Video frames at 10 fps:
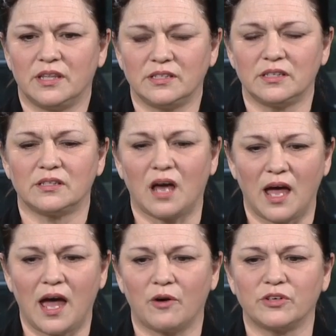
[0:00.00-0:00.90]
this is
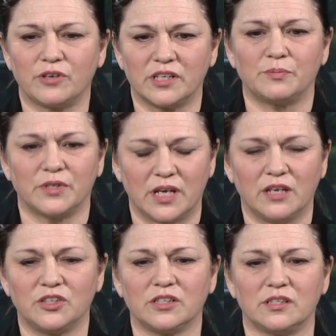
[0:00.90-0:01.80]
our
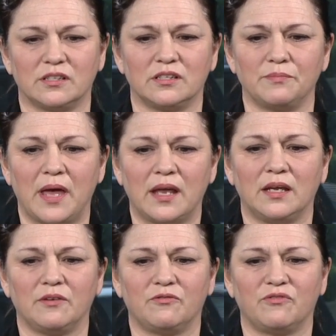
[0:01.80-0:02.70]
transportation system,
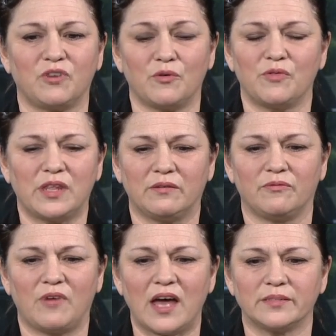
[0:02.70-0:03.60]
and for the
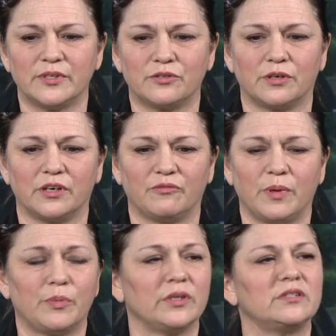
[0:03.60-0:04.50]
vast majority of
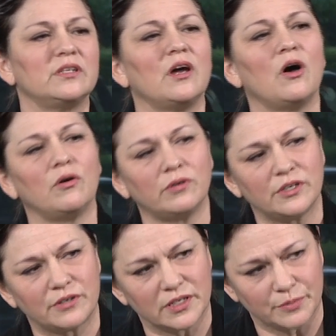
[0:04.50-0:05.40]
people, it's the only
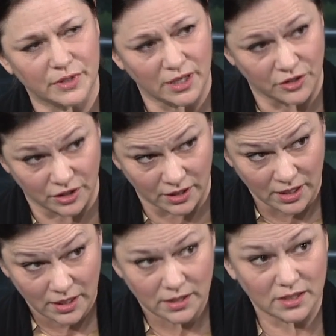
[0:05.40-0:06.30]
transportation
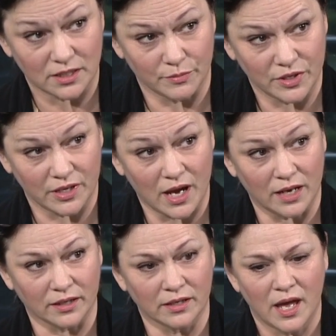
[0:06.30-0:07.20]
system to the
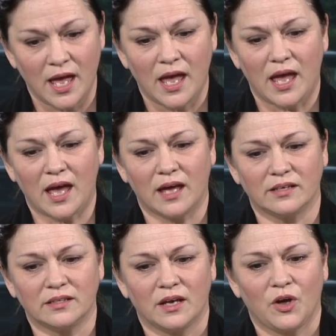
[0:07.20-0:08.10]
island,
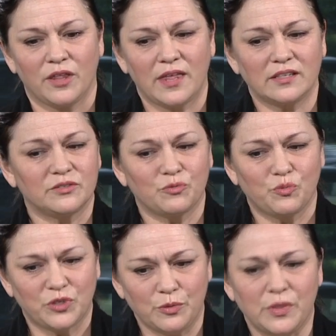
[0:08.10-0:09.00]
and.
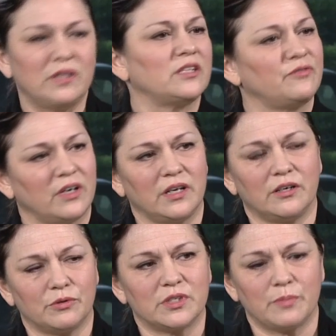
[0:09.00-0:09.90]
To me, that's very
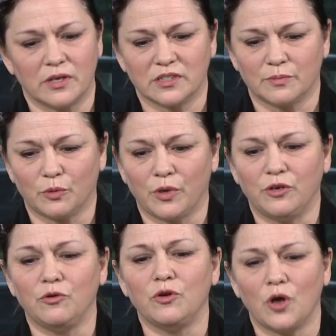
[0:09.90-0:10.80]
irresponsible when
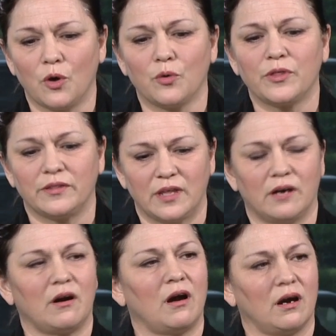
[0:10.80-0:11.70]
you know that
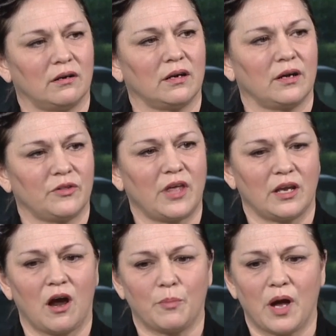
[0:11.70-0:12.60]
that
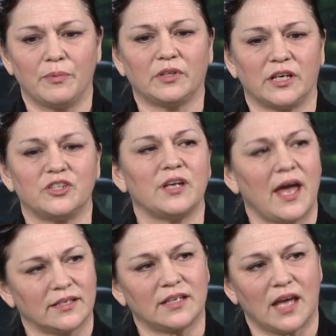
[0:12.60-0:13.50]
our population has